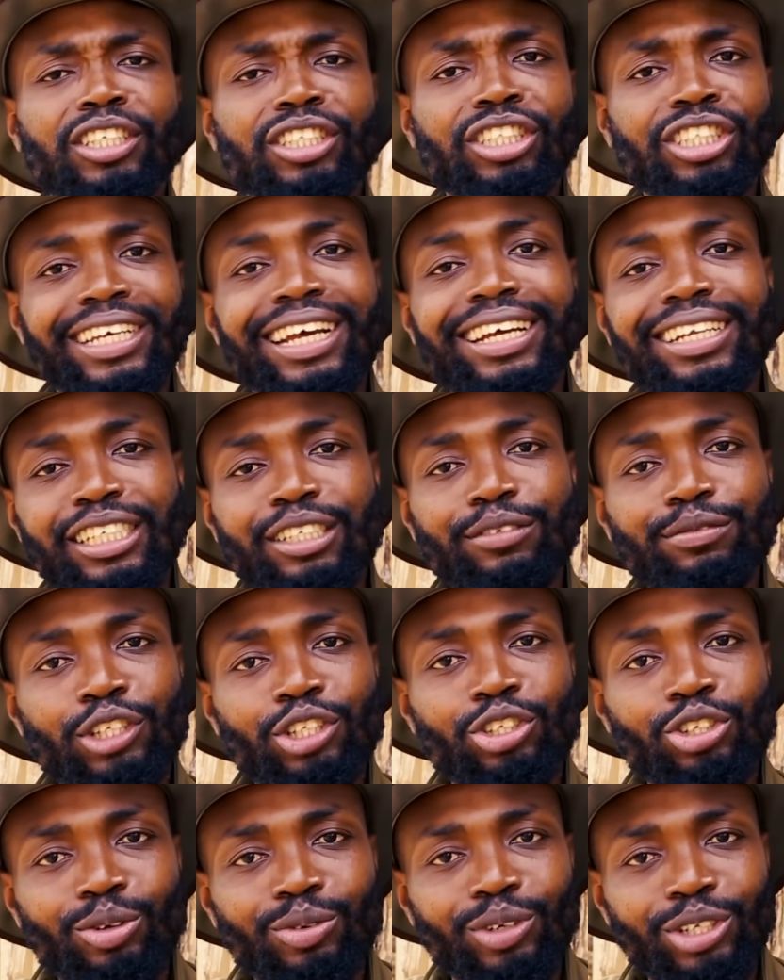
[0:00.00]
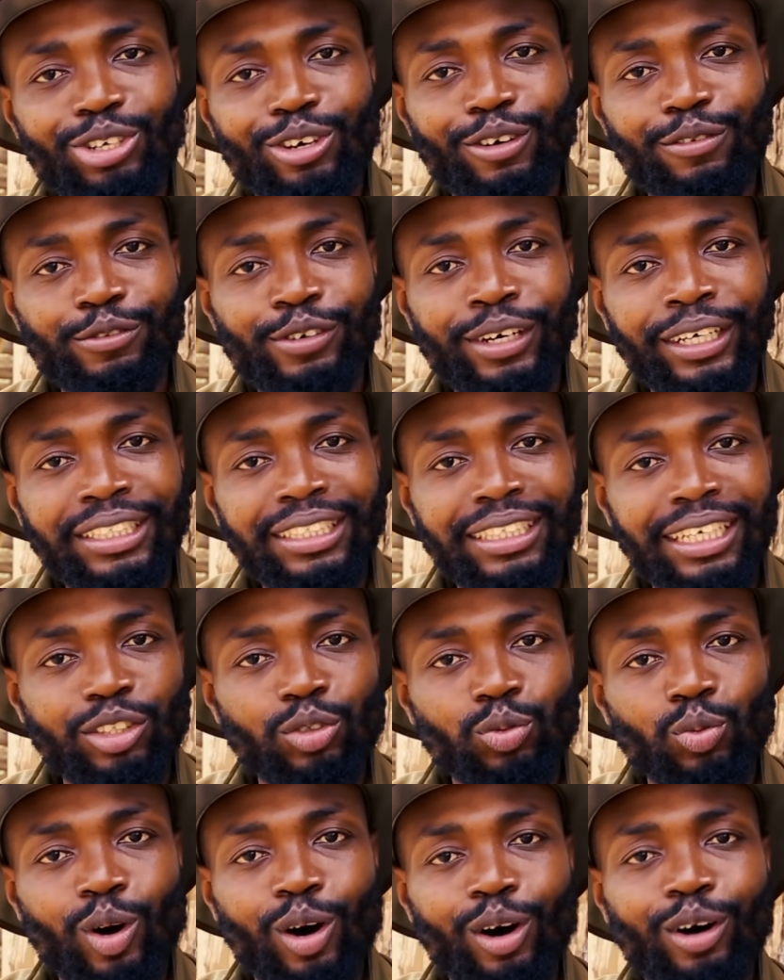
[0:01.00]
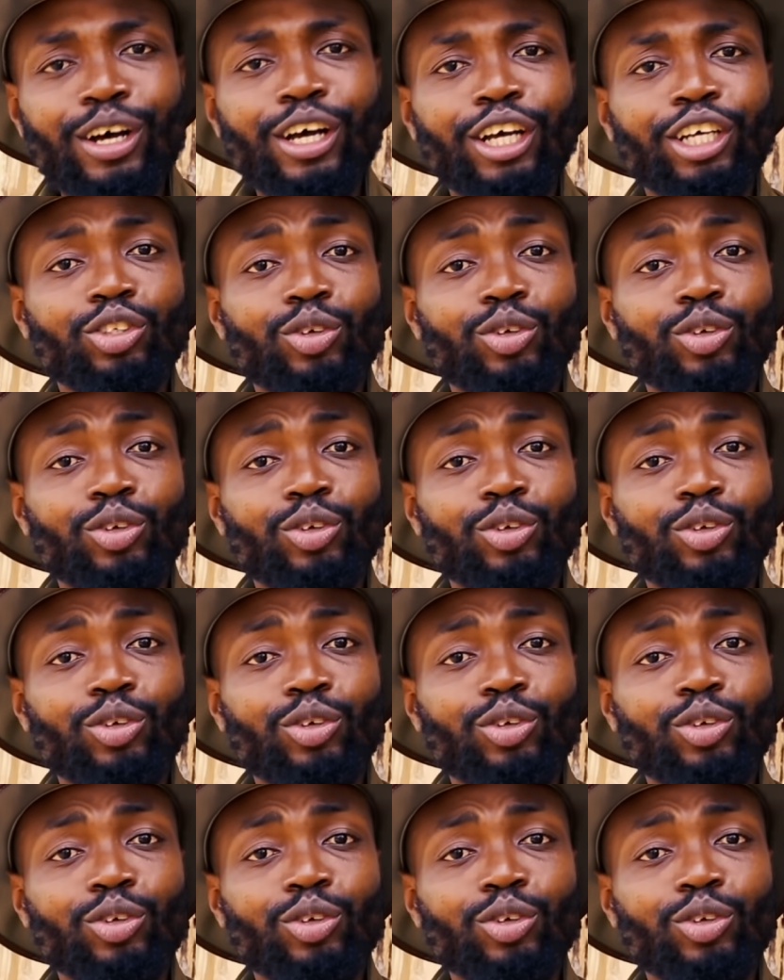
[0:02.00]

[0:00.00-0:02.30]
share this video with your friends as well,